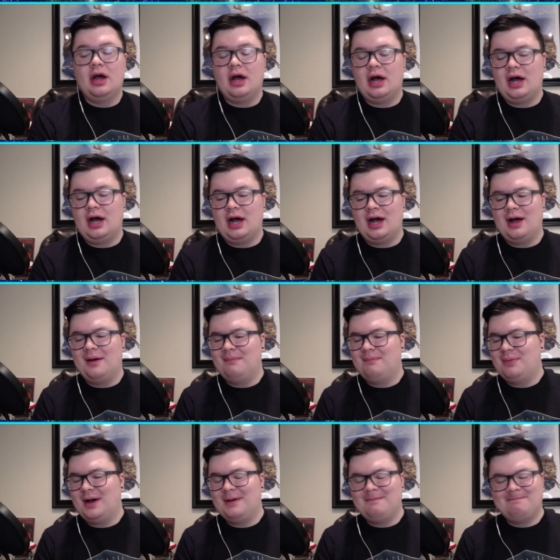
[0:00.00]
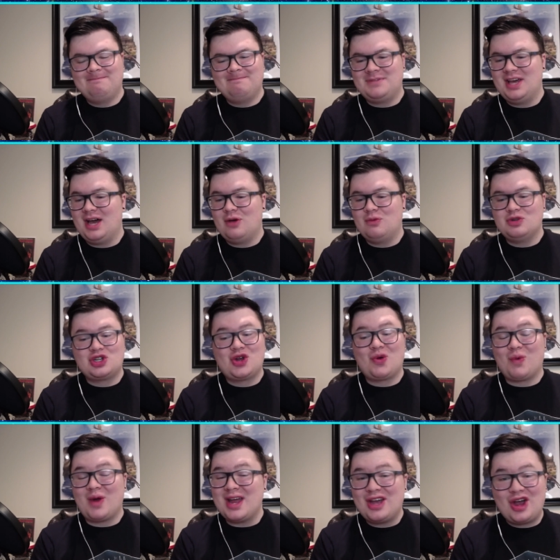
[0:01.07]
But yeah, it was
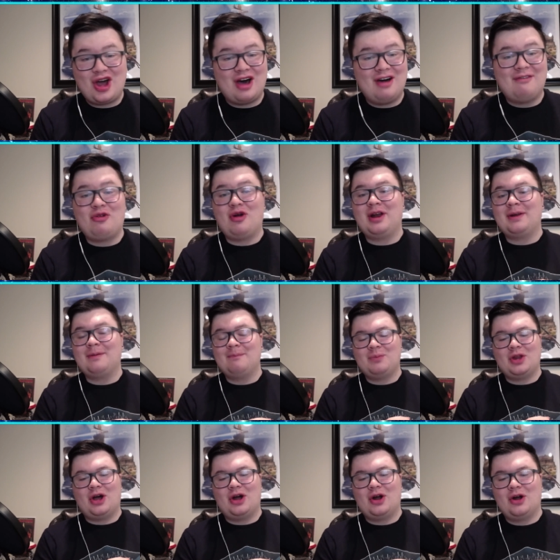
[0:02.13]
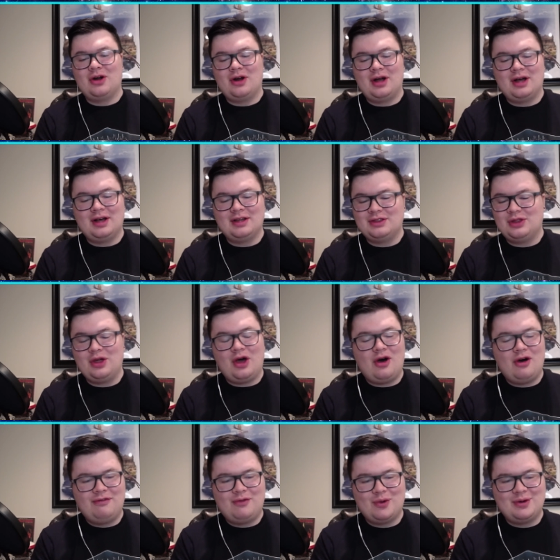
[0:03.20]
great covering our
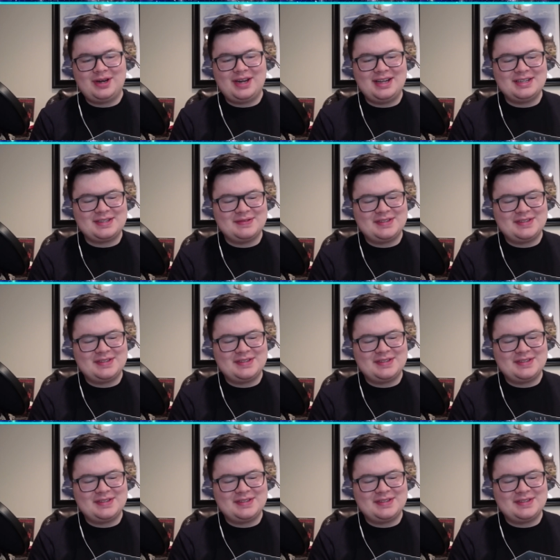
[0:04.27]
all 4 days of